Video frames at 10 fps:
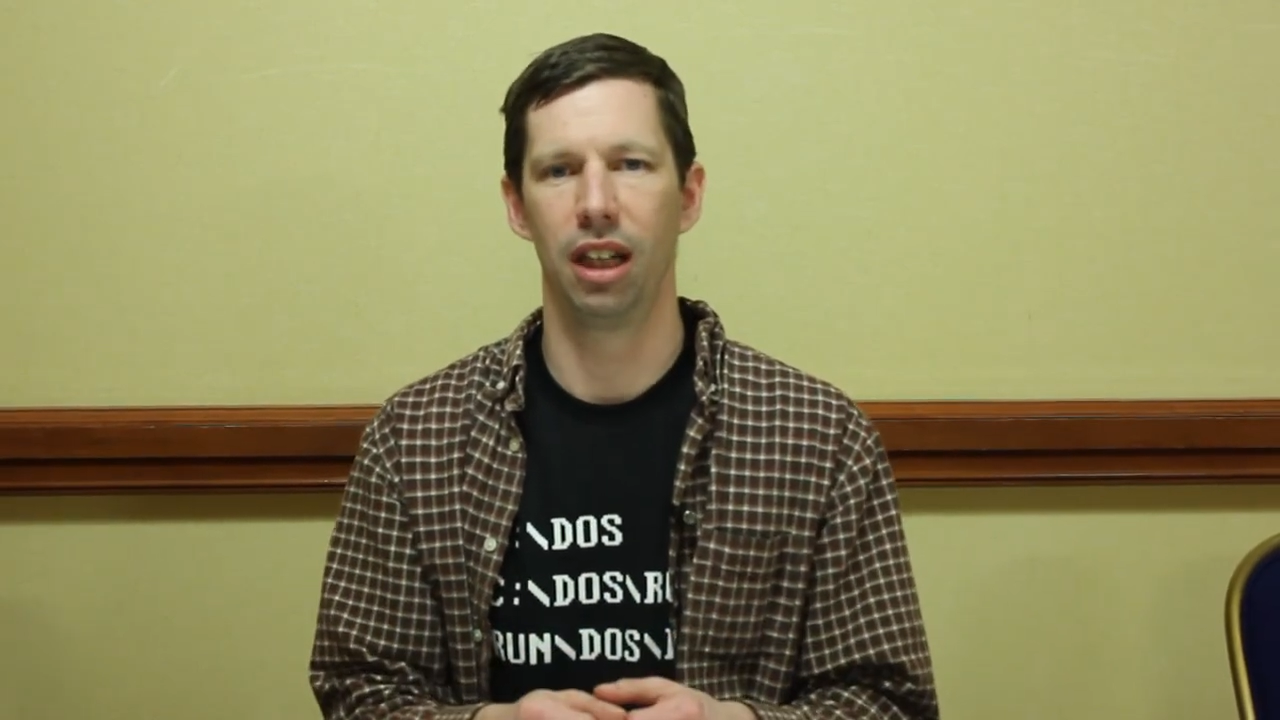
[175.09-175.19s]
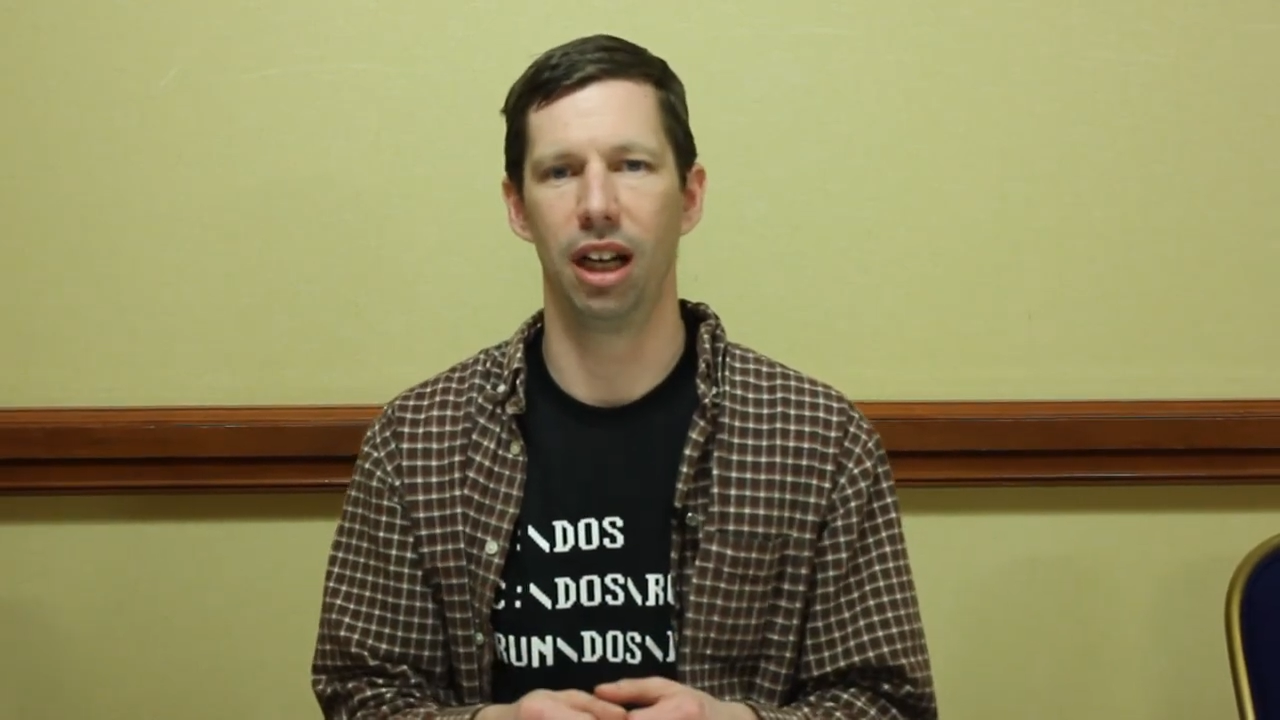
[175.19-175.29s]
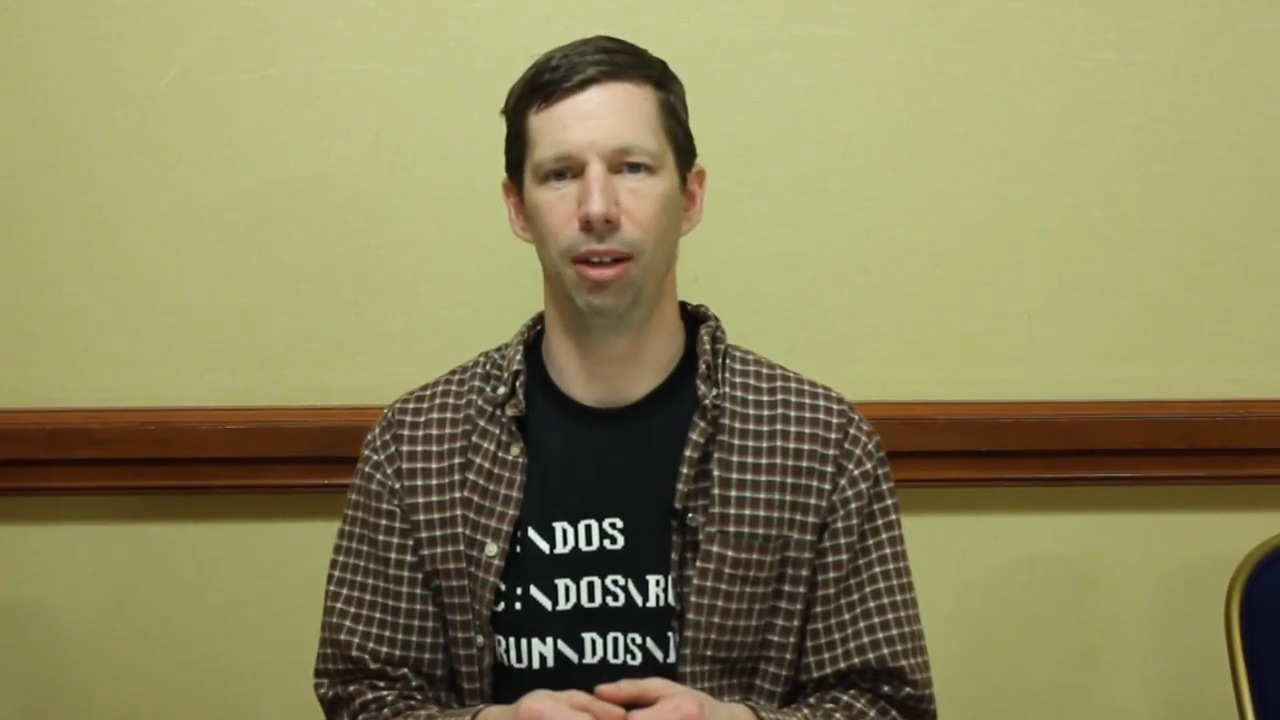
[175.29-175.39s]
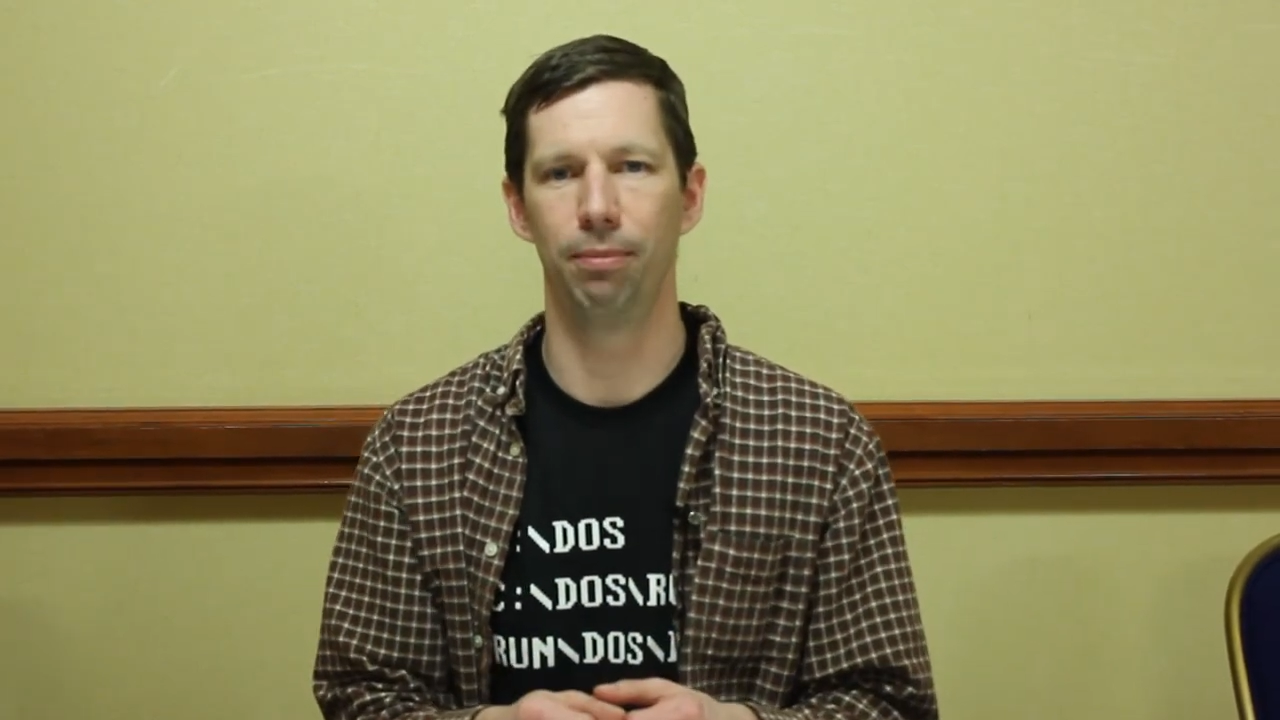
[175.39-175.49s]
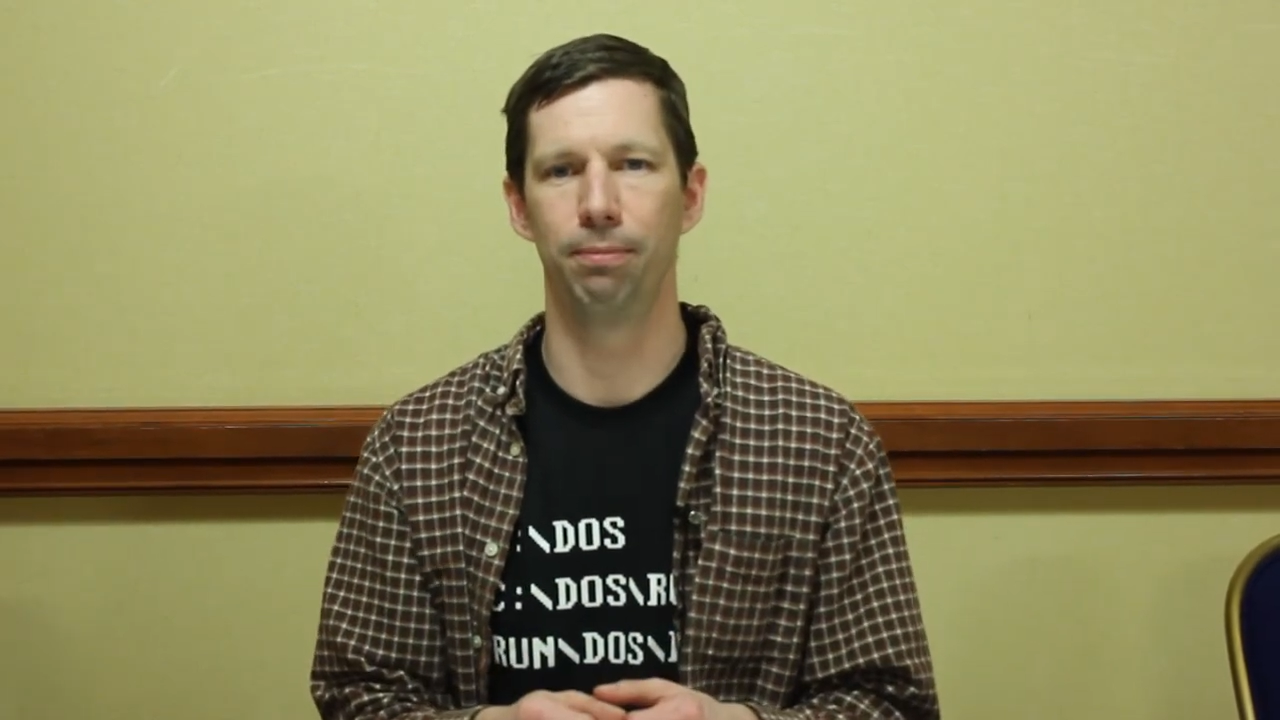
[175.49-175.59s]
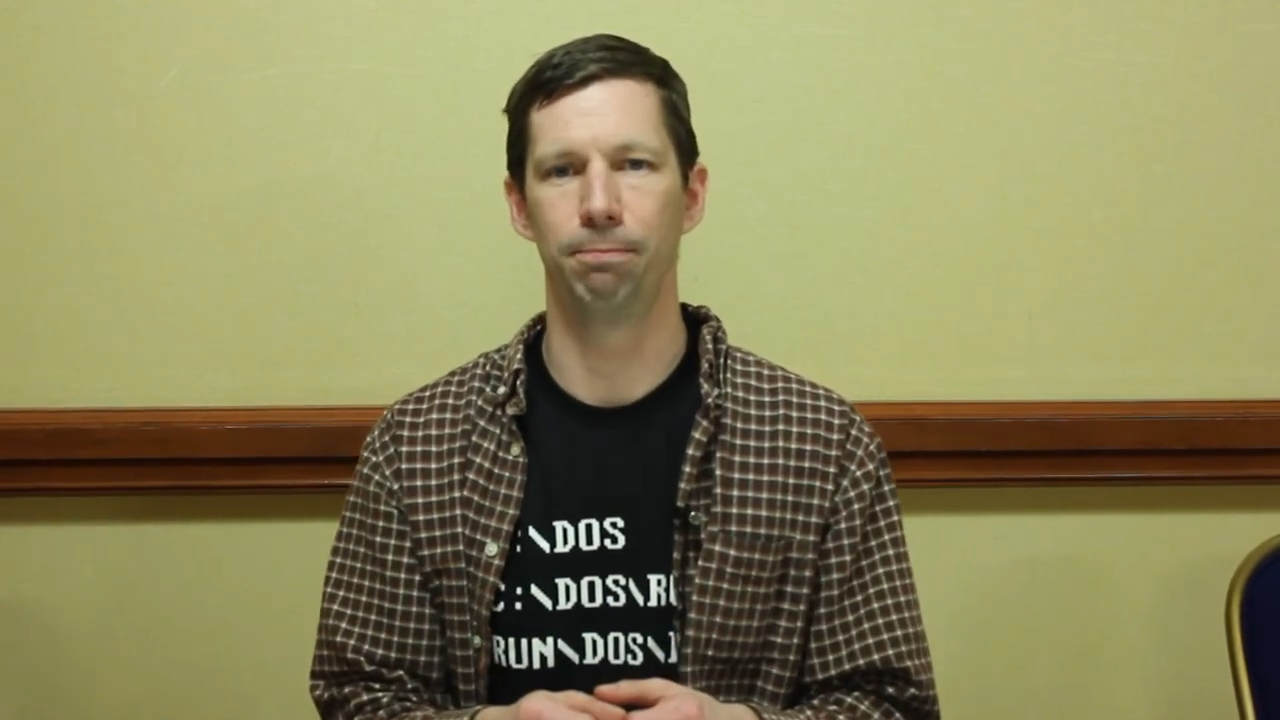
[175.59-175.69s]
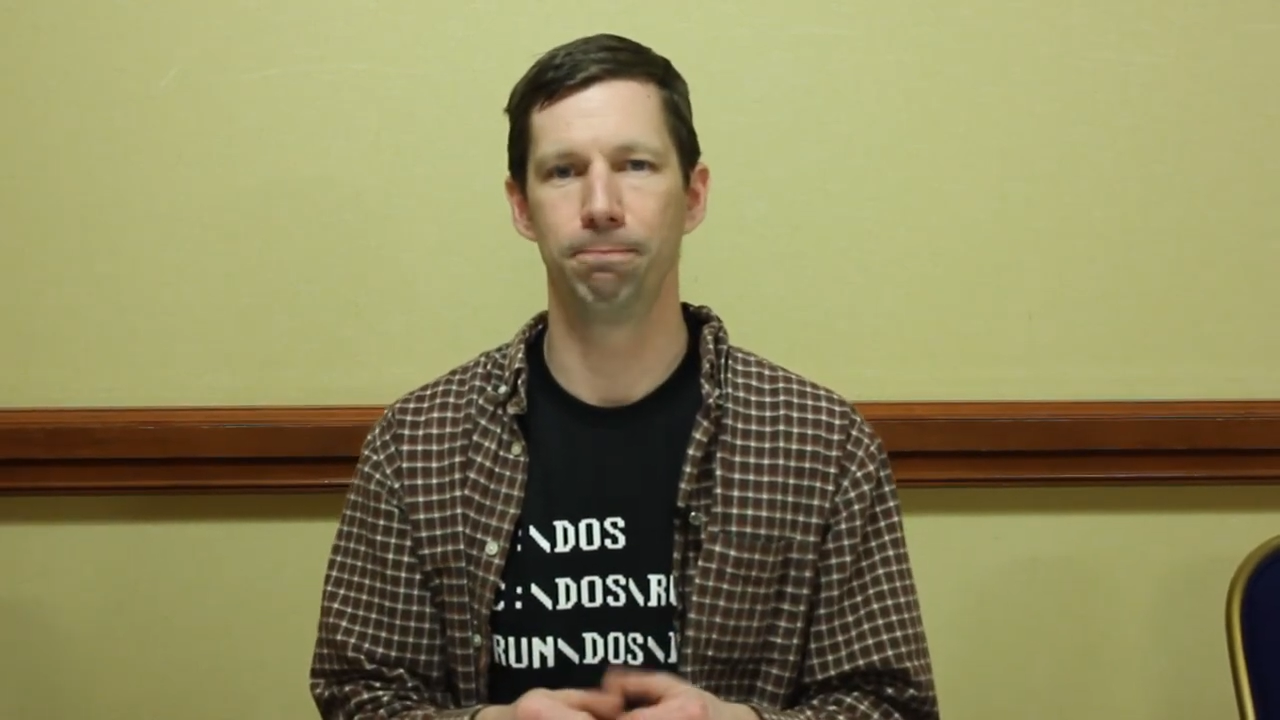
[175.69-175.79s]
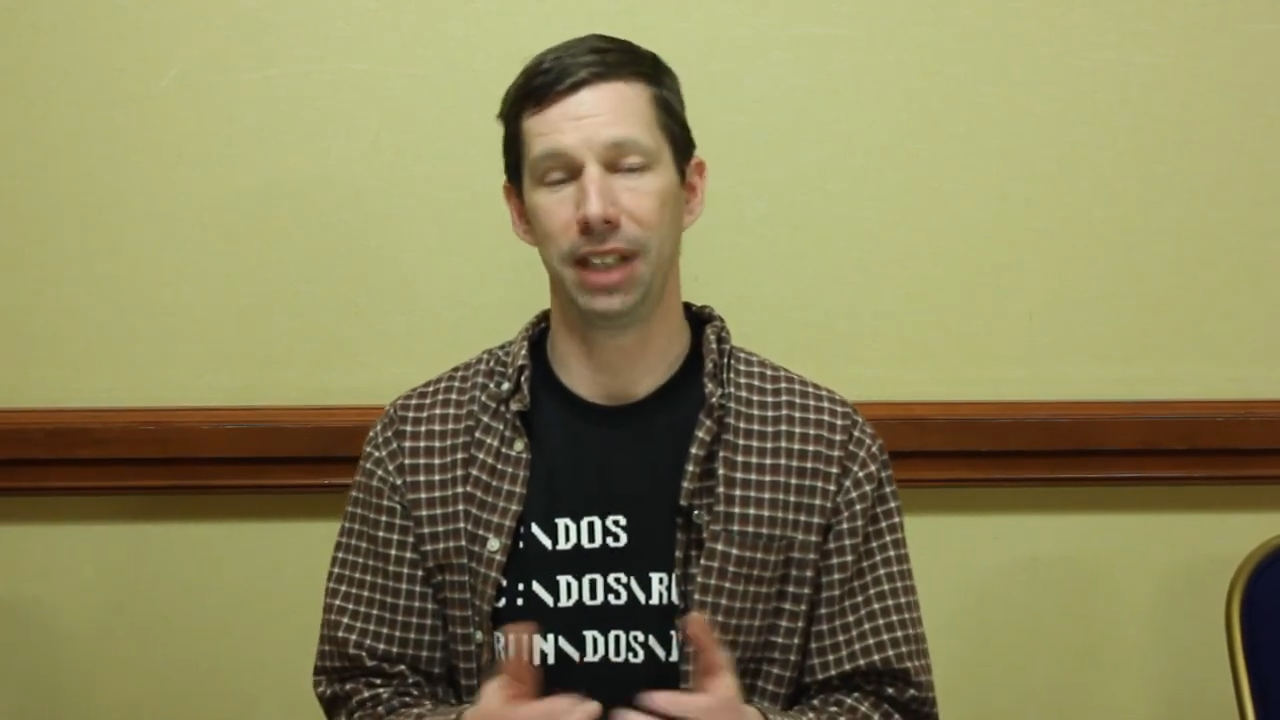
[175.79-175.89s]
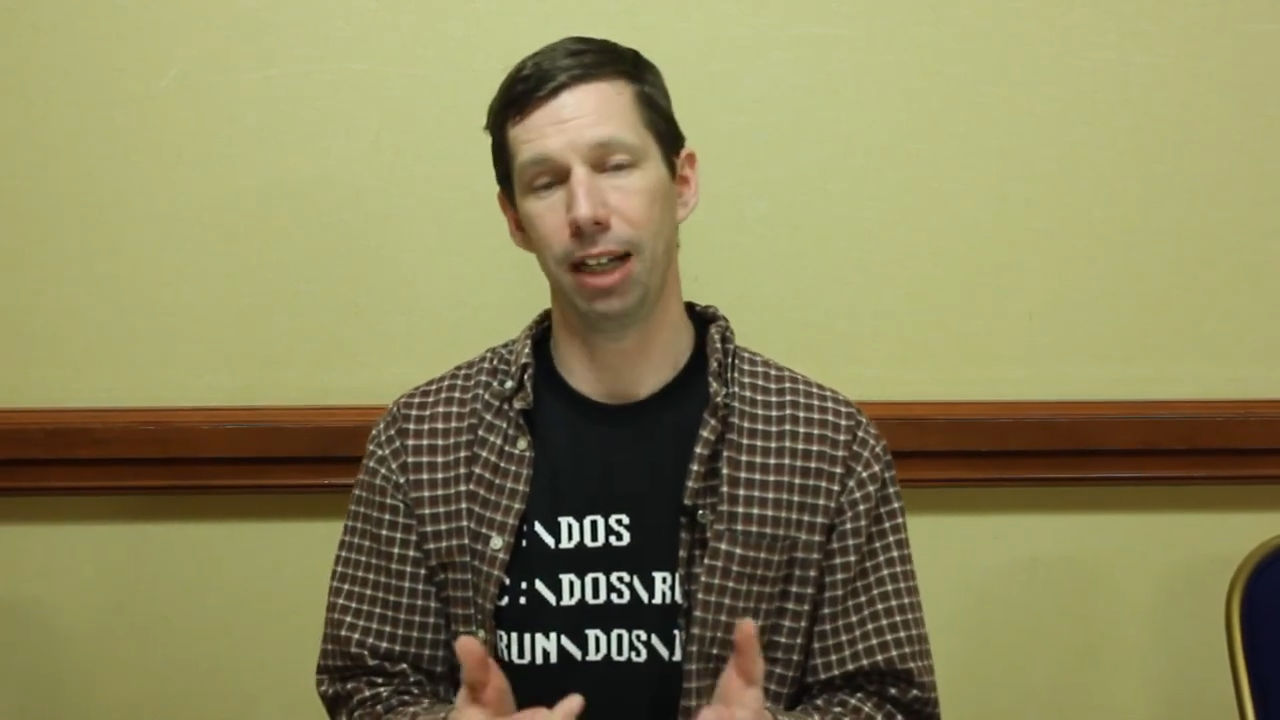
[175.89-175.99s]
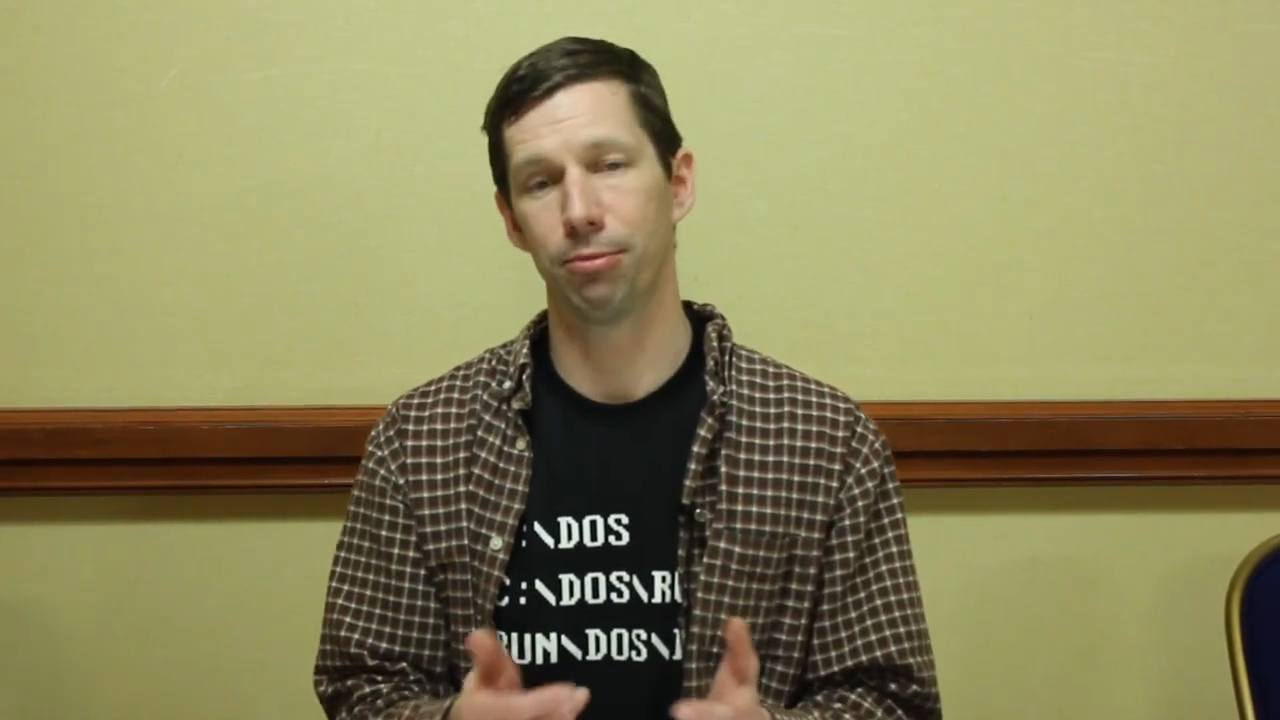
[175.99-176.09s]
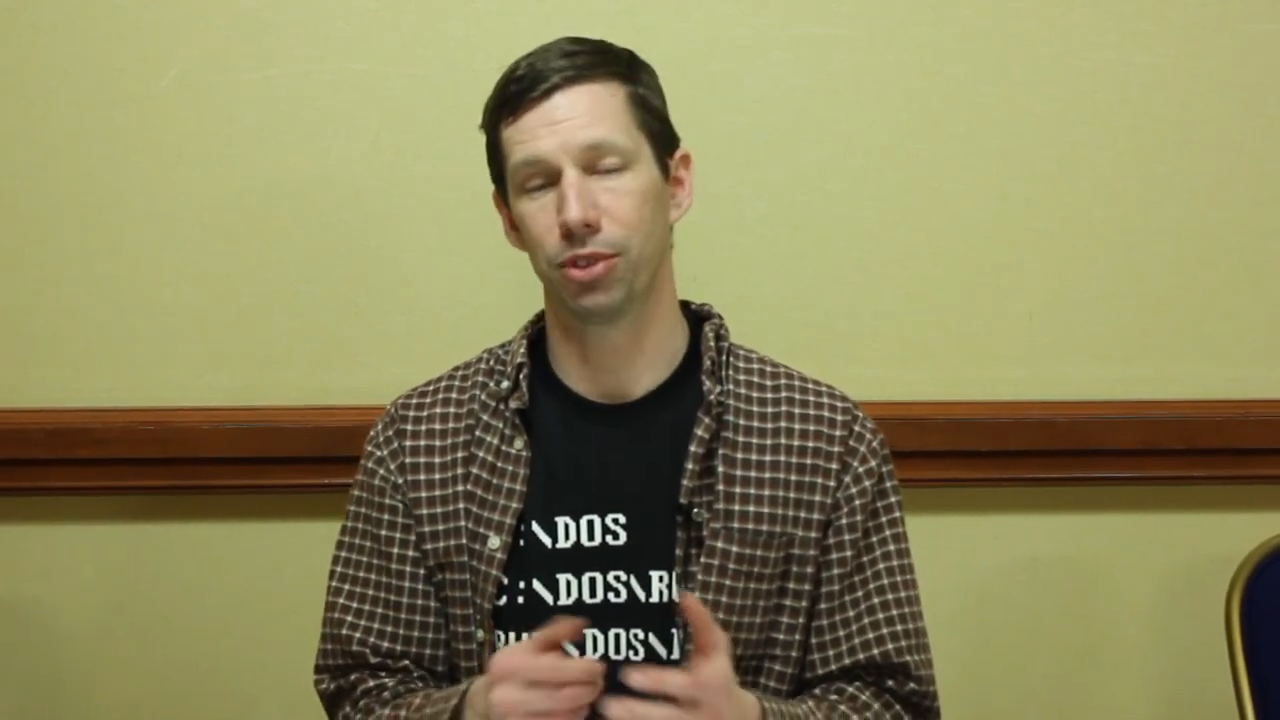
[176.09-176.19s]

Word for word: Um, yeah,